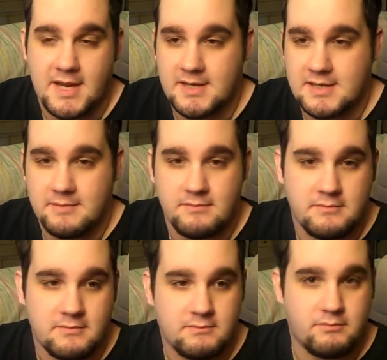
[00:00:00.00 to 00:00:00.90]
I didn't
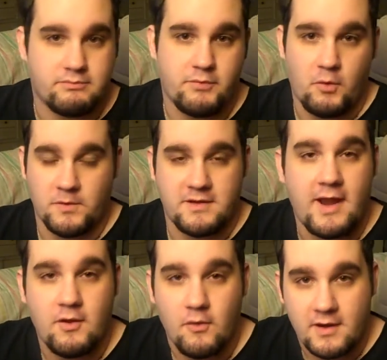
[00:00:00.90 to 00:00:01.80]
hold to
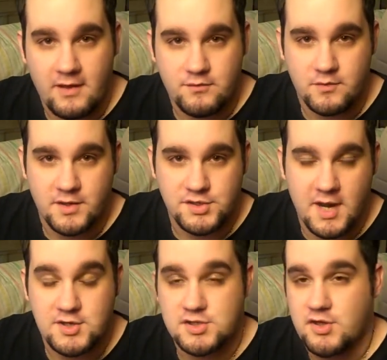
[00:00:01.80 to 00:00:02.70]
any organized religion,
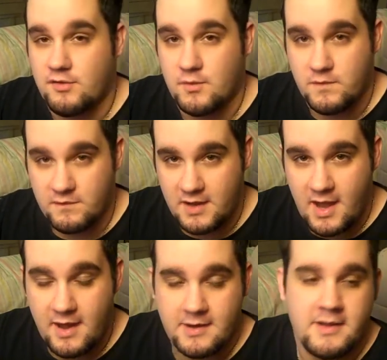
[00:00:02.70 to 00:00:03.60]
I just thought there was a
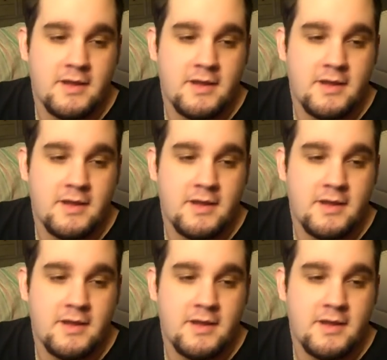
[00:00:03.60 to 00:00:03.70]
God,